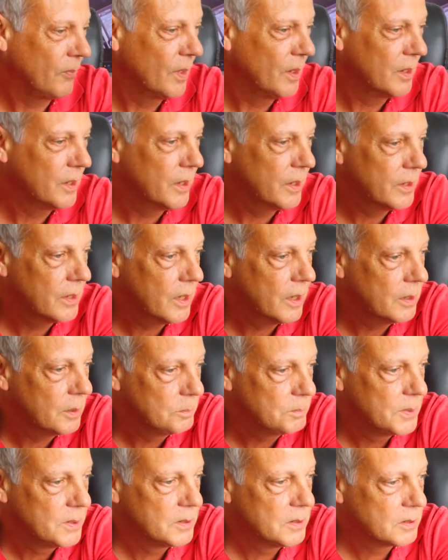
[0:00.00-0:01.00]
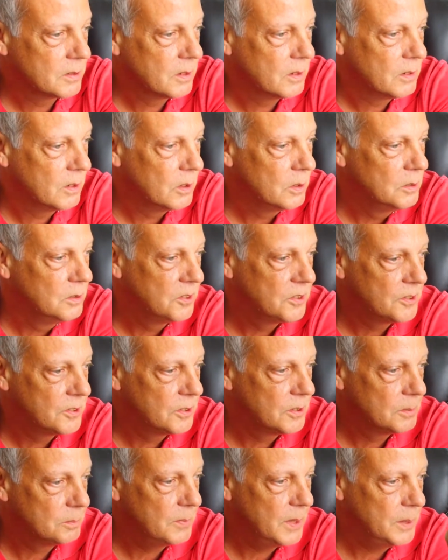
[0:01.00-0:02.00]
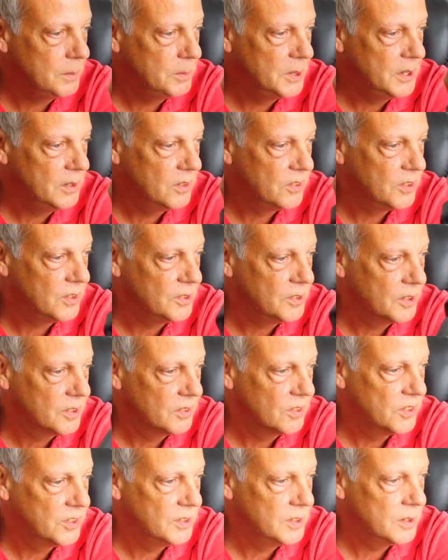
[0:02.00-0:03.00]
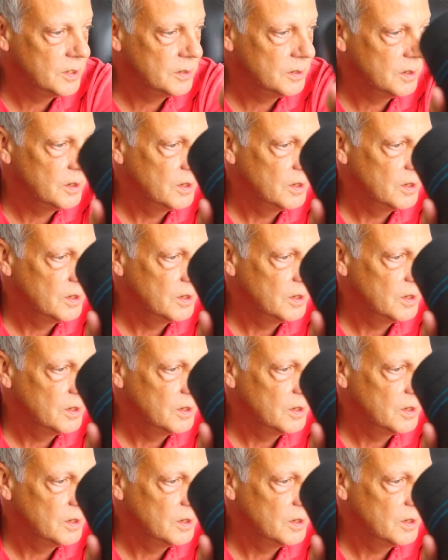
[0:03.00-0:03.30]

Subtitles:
Get that up a little closer, maybe, so you can see it.